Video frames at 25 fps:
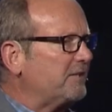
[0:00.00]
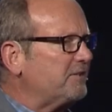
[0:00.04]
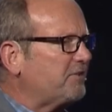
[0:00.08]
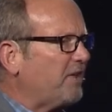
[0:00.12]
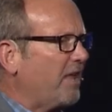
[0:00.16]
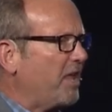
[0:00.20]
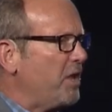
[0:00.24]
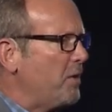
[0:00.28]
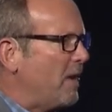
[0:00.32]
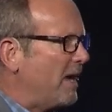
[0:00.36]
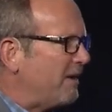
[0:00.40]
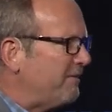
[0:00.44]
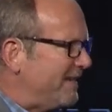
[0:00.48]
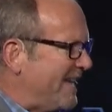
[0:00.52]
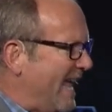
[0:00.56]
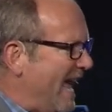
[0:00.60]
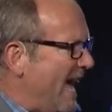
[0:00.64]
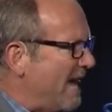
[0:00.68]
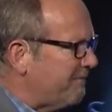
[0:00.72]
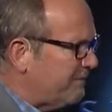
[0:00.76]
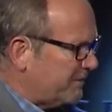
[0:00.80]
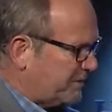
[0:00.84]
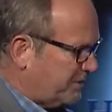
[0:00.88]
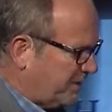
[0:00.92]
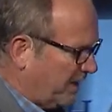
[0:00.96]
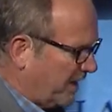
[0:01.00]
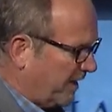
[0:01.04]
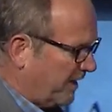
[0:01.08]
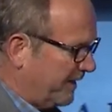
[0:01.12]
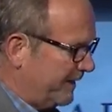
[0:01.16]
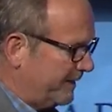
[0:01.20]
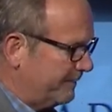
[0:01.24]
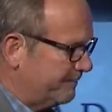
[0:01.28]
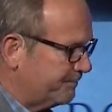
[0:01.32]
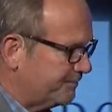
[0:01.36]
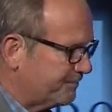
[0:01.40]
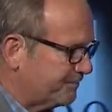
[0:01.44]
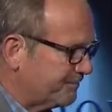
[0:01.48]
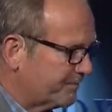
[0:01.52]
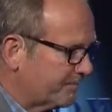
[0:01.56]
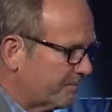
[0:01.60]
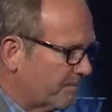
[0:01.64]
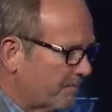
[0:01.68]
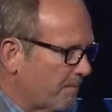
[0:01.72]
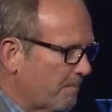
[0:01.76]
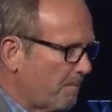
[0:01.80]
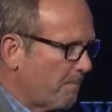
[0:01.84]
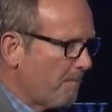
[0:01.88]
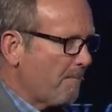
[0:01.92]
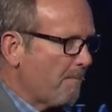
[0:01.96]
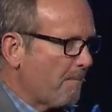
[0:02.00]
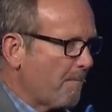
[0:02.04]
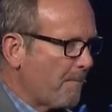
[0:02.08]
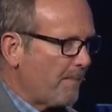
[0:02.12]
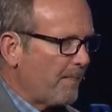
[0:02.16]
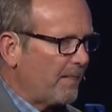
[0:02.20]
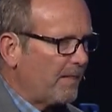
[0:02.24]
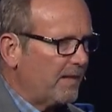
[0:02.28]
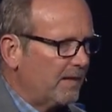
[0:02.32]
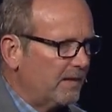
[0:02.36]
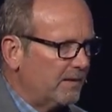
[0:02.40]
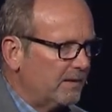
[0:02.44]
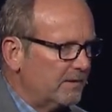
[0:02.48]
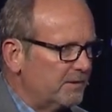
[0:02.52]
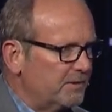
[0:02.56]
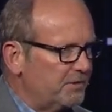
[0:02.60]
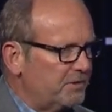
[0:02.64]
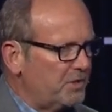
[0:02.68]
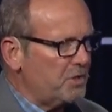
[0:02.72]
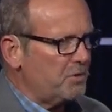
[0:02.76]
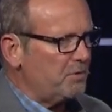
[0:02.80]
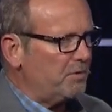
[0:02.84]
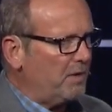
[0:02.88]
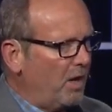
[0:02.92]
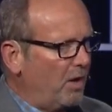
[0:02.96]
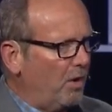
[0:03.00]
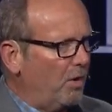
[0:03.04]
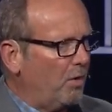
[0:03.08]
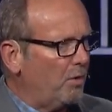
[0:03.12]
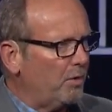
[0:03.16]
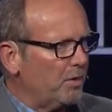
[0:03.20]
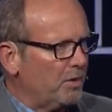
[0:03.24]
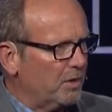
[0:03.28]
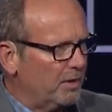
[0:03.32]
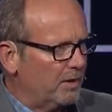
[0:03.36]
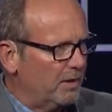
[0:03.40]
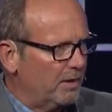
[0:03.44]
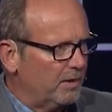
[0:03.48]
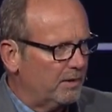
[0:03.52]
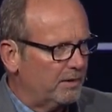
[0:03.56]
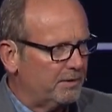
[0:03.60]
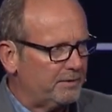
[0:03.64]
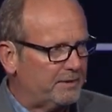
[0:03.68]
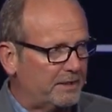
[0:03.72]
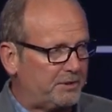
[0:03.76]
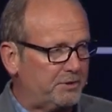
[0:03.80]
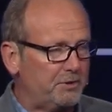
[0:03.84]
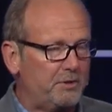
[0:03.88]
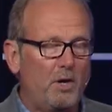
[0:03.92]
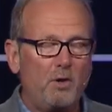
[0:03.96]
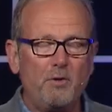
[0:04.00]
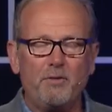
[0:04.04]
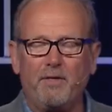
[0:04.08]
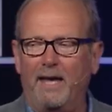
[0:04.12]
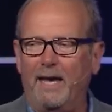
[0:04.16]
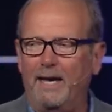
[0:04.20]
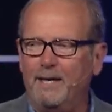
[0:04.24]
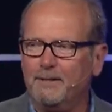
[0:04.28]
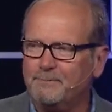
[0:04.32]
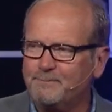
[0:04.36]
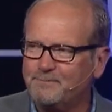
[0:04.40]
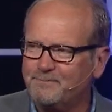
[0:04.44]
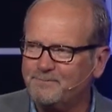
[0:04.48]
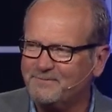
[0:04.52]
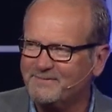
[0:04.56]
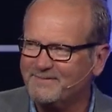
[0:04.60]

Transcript: us that you have an adversary. Do you know? Did you know that?